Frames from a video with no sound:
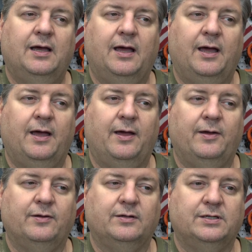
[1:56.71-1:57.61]

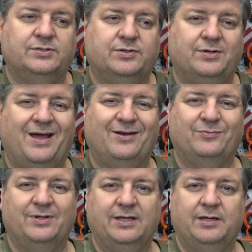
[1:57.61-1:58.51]
because uh, you're not
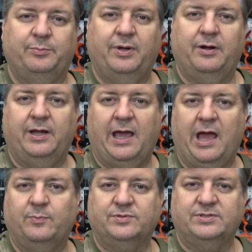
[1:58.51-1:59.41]
really comparing
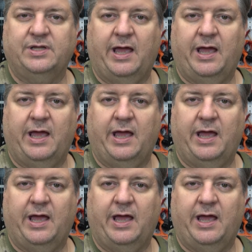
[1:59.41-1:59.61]
apples to